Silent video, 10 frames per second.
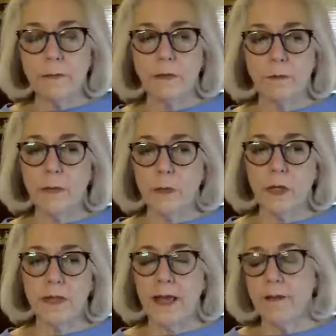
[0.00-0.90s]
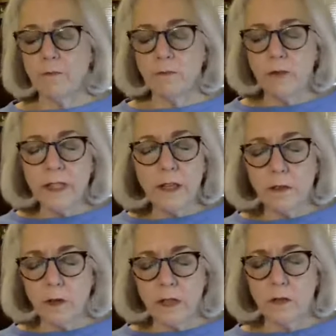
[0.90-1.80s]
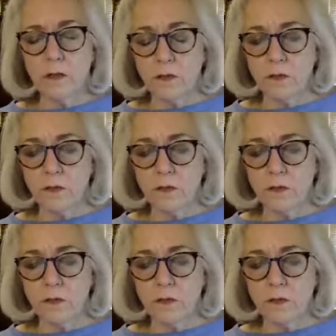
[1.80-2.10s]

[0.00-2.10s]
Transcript: People come in, they haven't really thought it all